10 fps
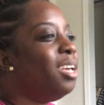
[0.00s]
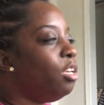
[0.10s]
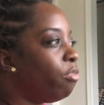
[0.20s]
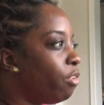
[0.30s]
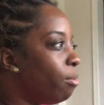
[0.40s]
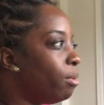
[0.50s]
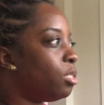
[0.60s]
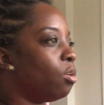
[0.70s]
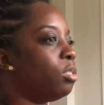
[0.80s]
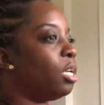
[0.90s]
You feel me?
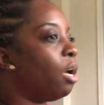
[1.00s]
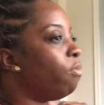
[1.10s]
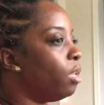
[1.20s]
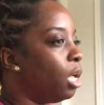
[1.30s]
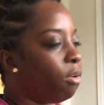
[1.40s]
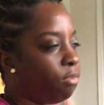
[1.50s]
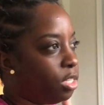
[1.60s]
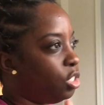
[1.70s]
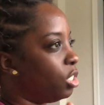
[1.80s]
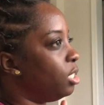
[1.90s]
So self-love
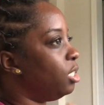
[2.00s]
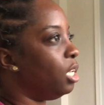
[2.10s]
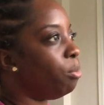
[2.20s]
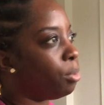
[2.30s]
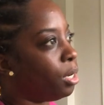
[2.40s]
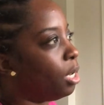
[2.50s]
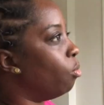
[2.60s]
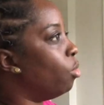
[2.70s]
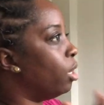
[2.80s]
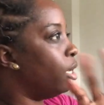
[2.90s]
is just deeper than
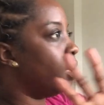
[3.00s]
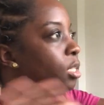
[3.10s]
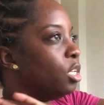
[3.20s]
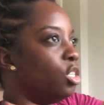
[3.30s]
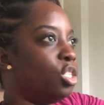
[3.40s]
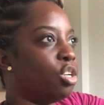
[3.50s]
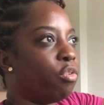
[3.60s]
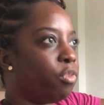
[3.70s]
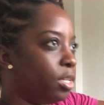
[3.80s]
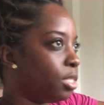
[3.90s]
what the
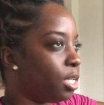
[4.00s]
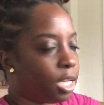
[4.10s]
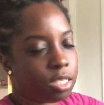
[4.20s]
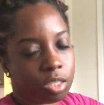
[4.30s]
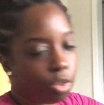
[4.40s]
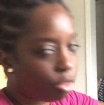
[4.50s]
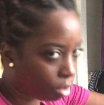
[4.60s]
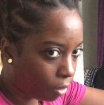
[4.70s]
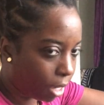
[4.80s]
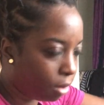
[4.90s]
surface likes to
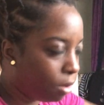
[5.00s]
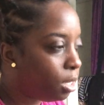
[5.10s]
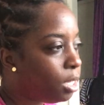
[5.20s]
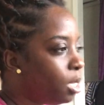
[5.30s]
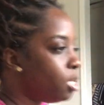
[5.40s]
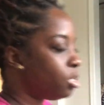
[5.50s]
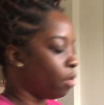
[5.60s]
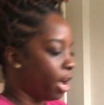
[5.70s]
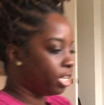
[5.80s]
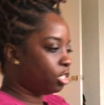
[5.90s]
throw out. So
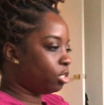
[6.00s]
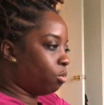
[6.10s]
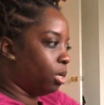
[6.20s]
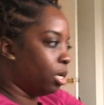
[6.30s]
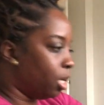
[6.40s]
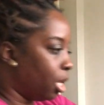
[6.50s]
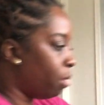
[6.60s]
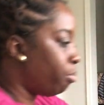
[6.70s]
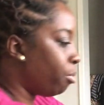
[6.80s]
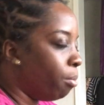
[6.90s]
I just want to
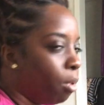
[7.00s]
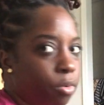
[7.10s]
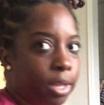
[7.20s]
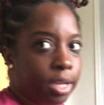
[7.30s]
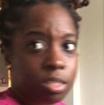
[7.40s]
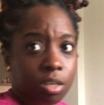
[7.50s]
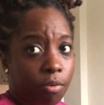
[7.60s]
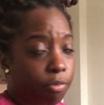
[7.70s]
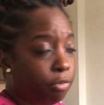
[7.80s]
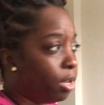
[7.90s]
promote that to the
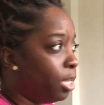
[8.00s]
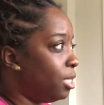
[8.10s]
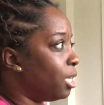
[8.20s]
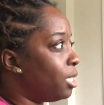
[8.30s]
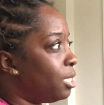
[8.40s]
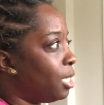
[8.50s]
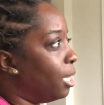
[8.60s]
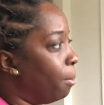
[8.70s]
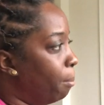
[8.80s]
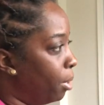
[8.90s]
fullest
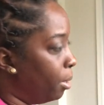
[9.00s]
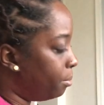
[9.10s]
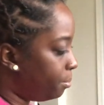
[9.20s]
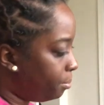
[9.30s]
extent, but